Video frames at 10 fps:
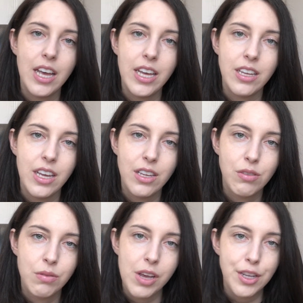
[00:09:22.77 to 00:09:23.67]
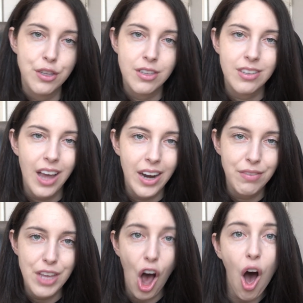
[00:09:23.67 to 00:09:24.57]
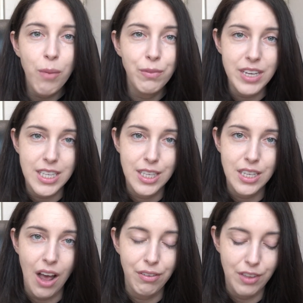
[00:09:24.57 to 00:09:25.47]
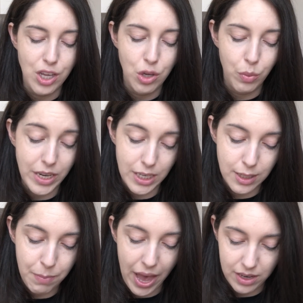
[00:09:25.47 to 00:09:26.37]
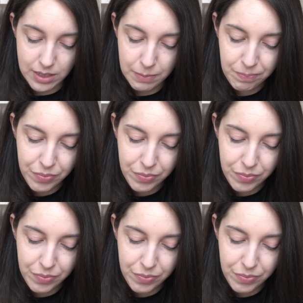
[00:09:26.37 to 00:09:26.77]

it, it's, it's kind of the obvious stuff that you would expect.